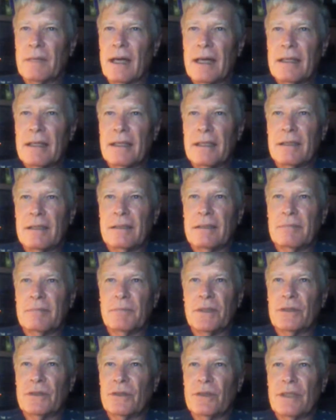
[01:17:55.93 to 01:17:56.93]

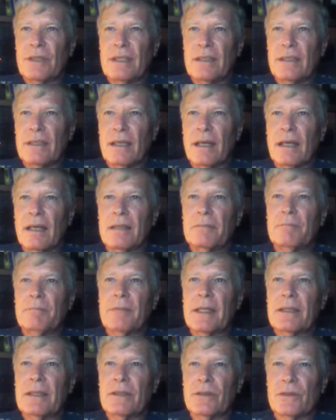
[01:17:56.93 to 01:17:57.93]
But you cannot
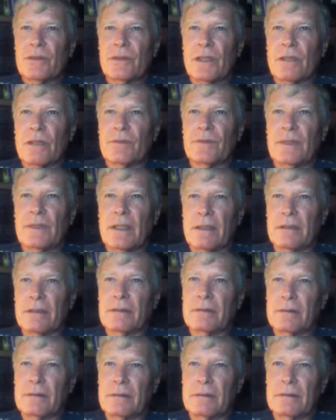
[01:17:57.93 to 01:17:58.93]
make yourself know.
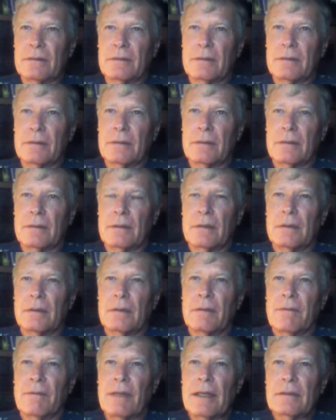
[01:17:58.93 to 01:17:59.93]

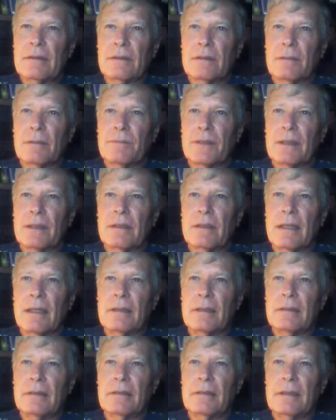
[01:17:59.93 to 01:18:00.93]
That's something
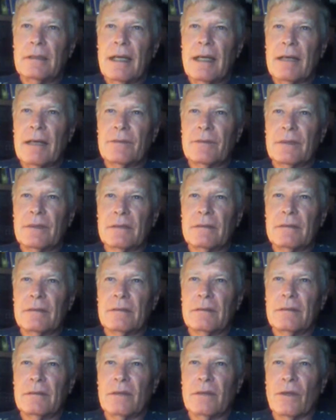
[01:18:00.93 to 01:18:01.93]
that you have to
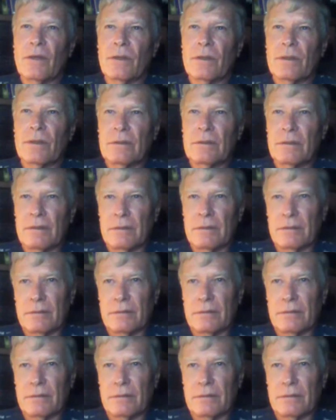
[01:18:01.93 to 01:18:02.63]
earn.